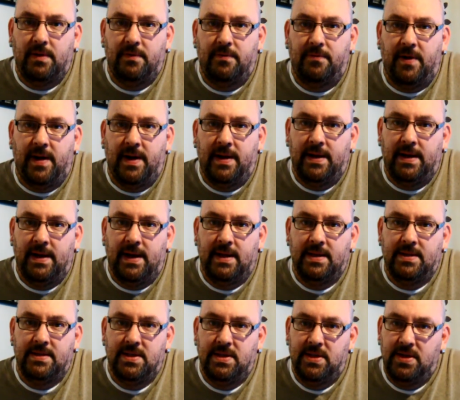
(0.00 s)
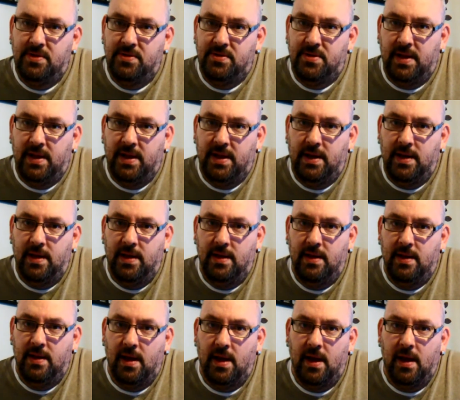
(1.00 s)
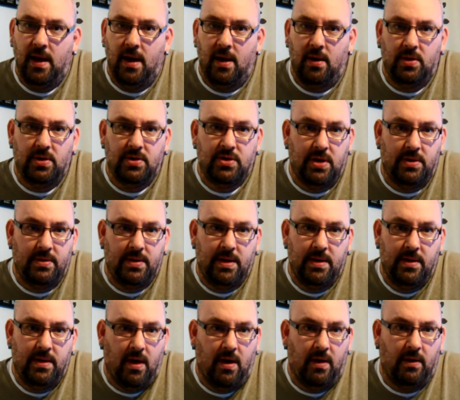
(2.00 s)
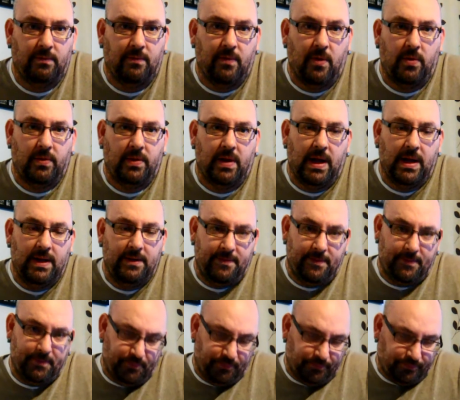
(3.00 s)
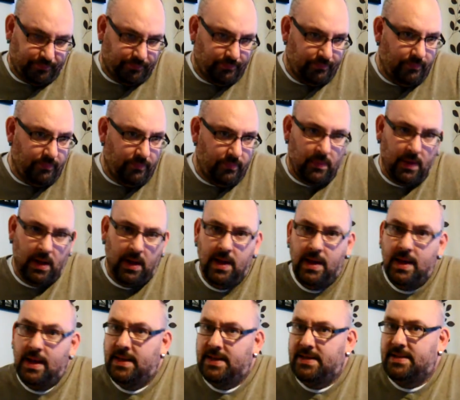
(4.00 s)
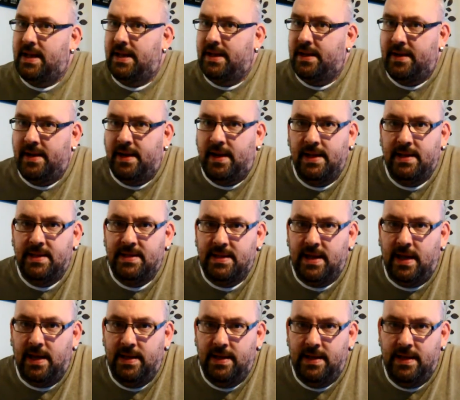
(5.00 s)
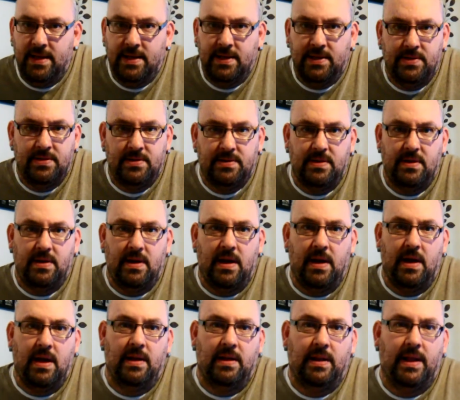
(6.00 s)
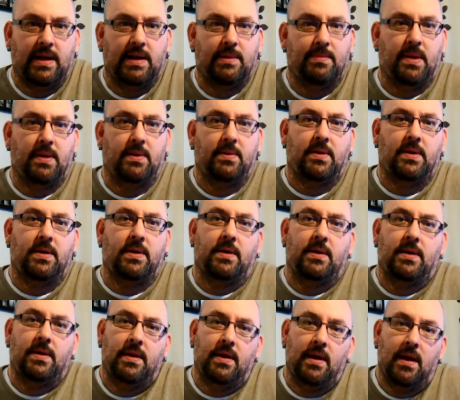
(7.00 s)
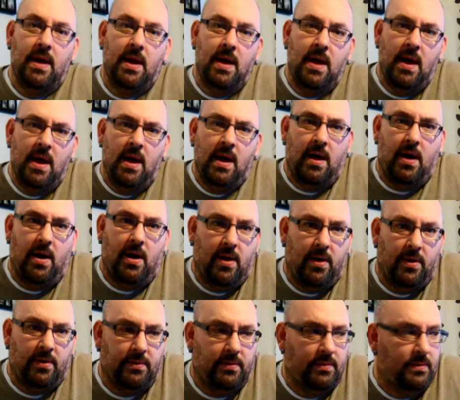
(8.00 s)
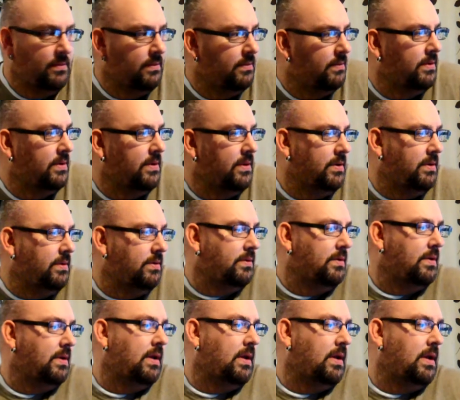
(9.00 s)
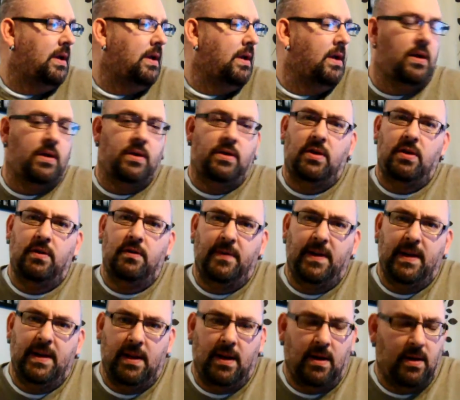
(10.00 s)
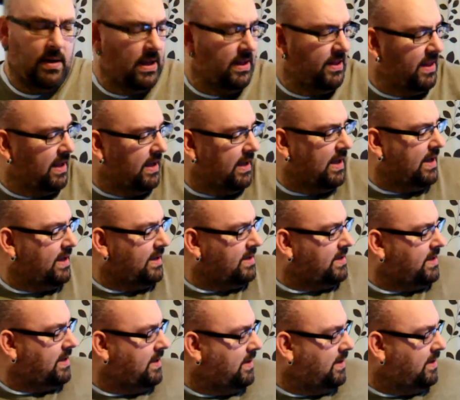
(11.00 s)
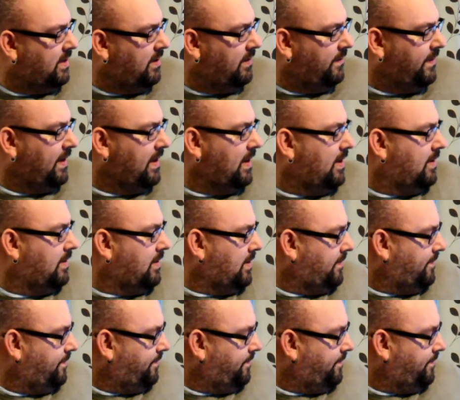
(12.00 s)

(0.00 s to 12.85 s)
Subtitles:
Friday nights are usually Uncle Jonah on Vaughnlive, Saturday night is Lakey Bloke on UV Log, I think it is. UV Log.